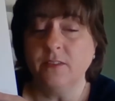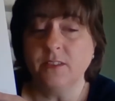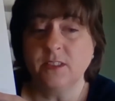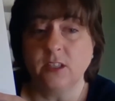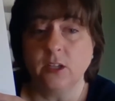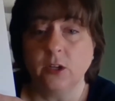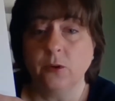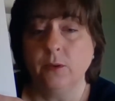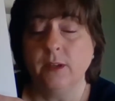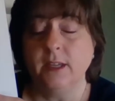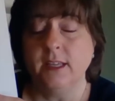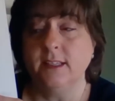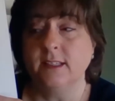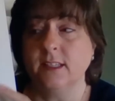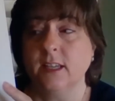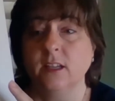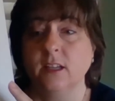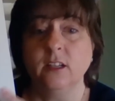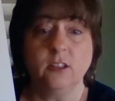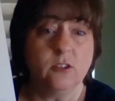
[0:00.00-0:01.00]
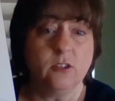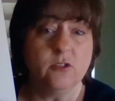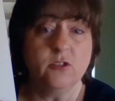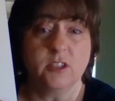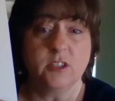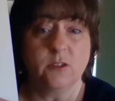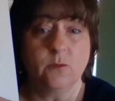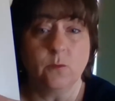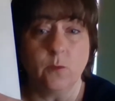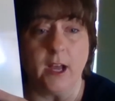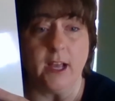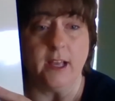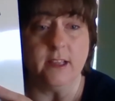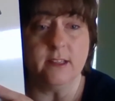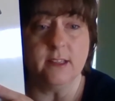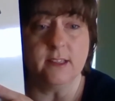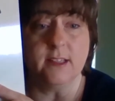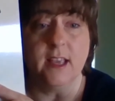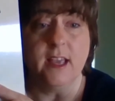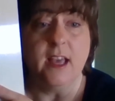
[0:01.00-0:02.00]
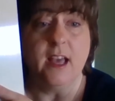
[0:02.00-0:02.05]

So his conclusion was